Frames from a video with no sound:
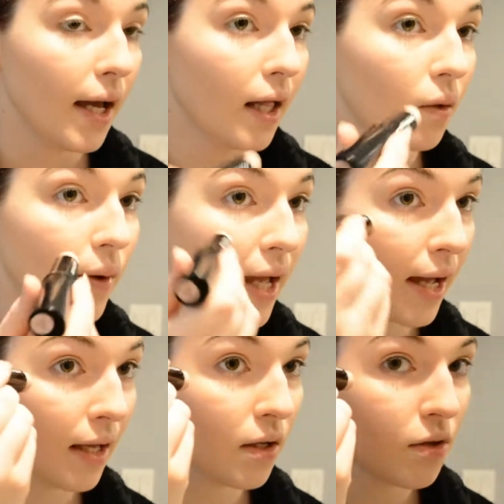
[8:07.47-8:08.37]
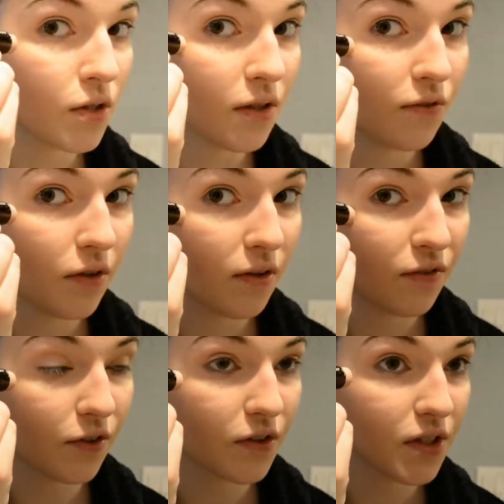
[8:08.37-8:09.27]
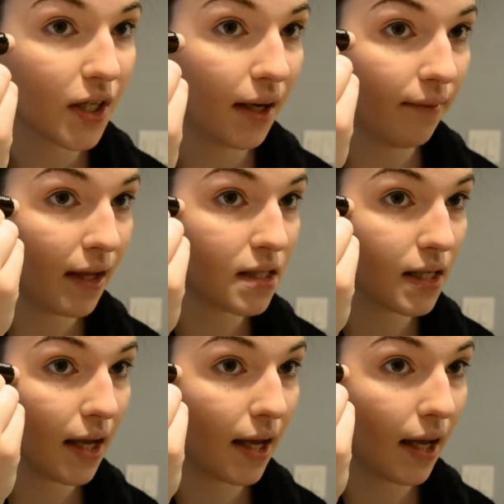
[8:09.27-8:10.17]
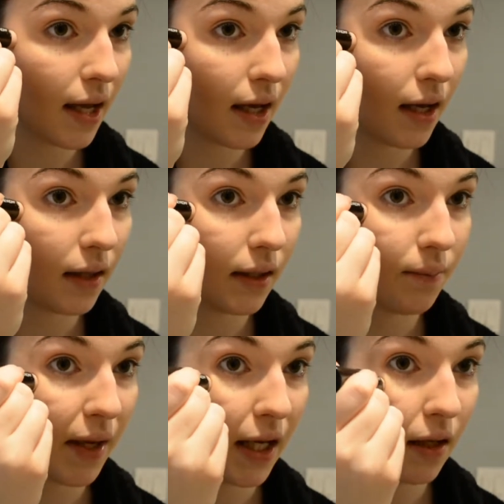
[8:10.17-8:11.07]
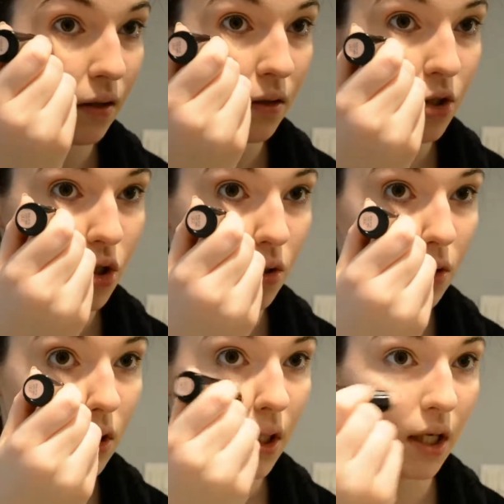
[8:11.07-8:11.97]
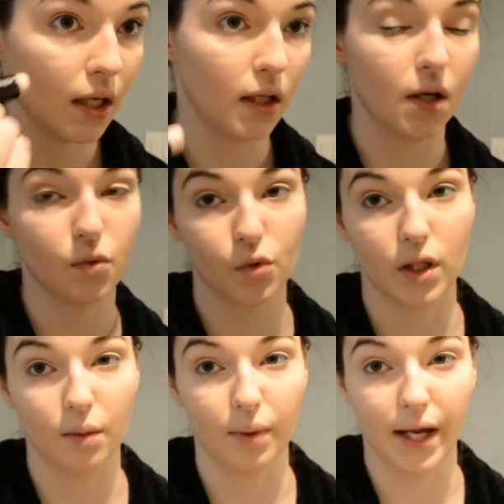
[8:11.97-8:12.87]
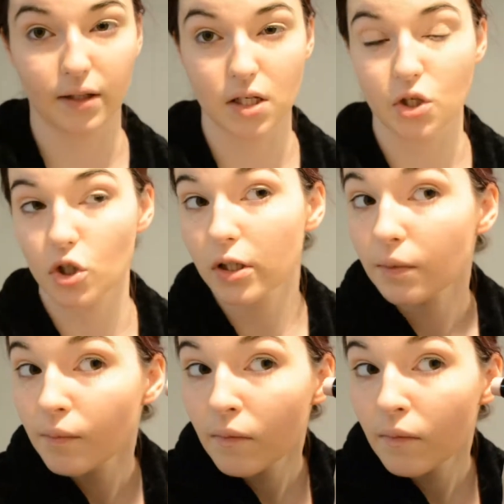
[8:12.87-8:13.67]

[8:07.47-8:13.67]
Anyway, I had used it for the first time that day and leaned my head on his shoulder, and he was wearing a black t-shirt.